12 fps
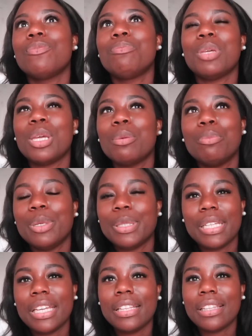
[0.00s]
being
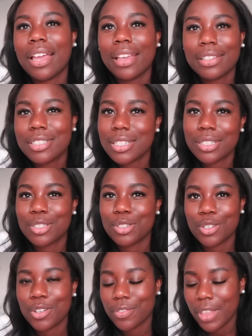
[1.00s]
bullied. Like, she doesn't
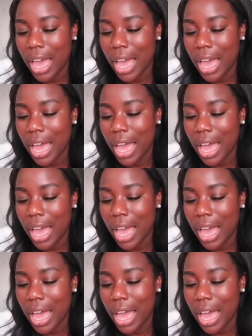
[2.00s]
deserve